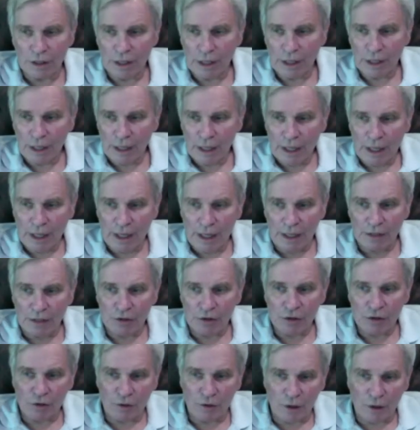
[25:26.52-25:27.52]
and
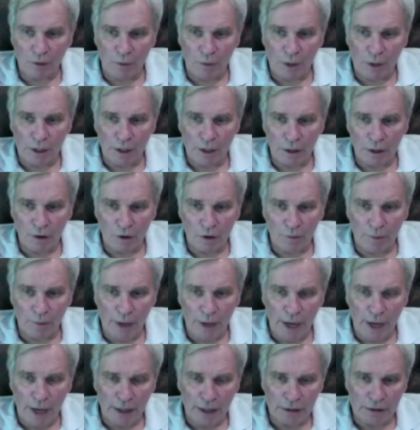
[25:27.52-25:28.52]
so that we can look
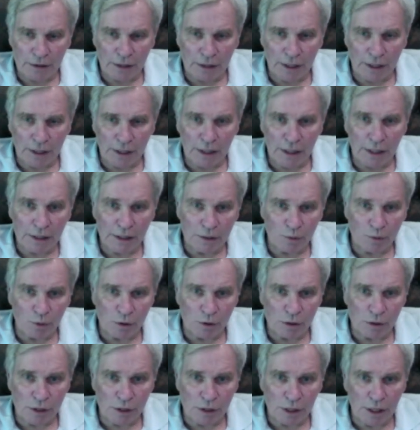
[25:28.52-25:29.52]
back and say that this
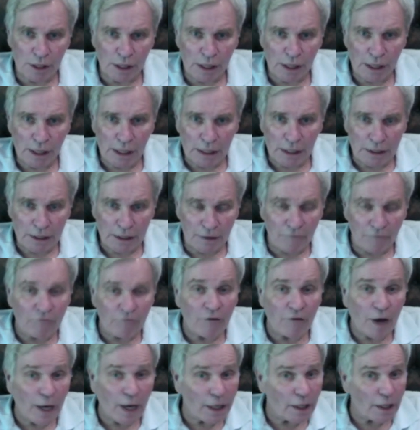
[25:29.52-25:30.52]
was the
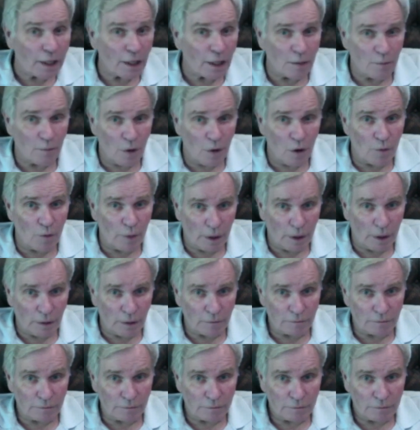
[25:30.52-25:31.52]
defining moment
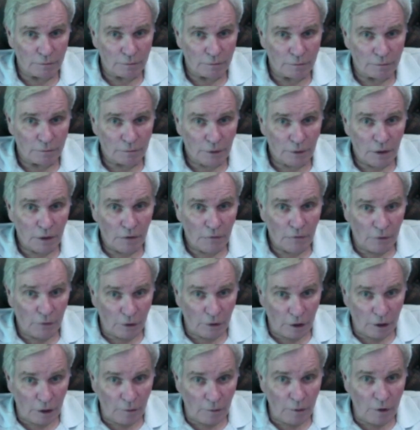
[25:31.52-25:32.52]
for the
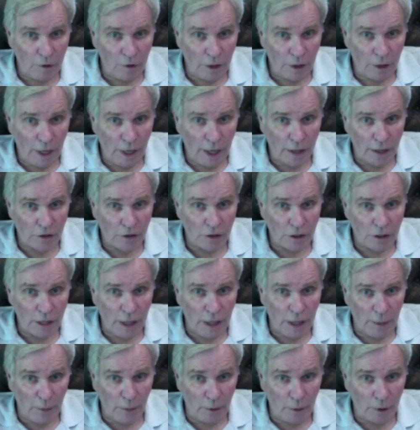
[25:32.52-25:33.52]
Community Action
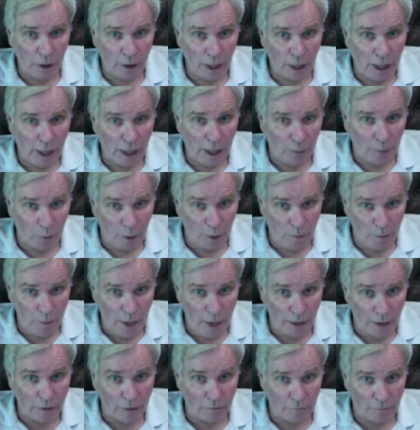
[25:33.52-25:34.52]
Network, and we
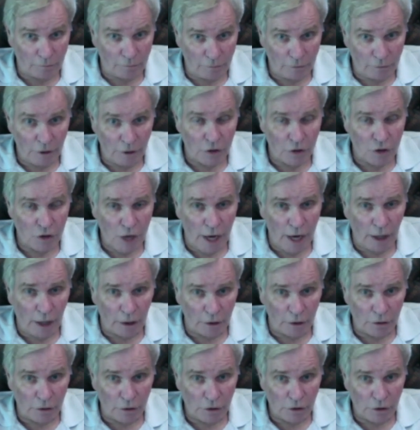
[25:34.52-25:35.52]
met the
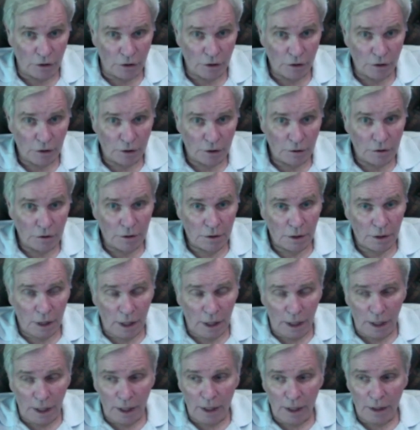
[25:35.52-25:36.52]
challenge.
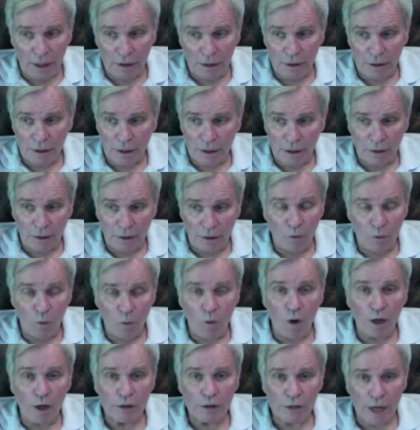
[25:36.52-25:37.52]
And
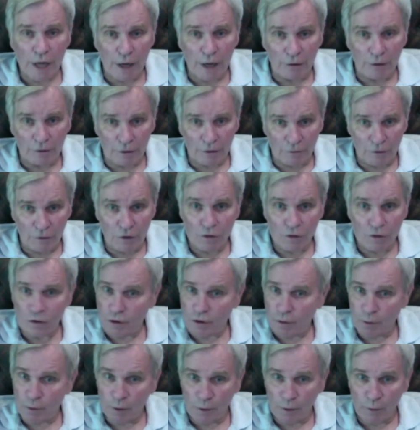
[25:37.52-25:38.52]
watch out in the future.
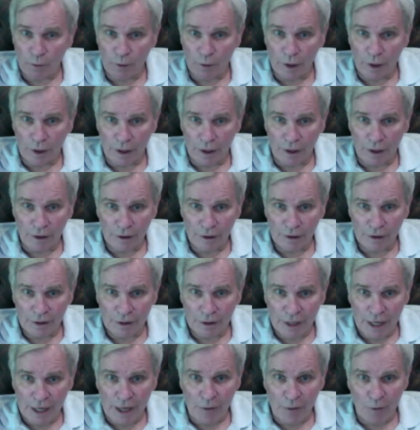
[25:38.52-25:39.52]
We're ready. And
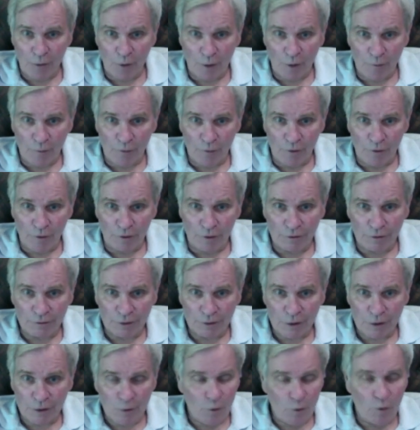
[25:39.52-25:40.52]
we're up for
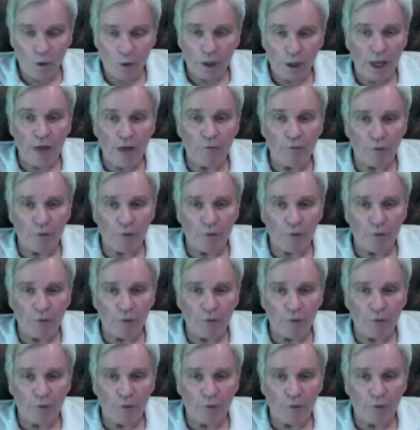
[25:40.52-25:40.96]
whatever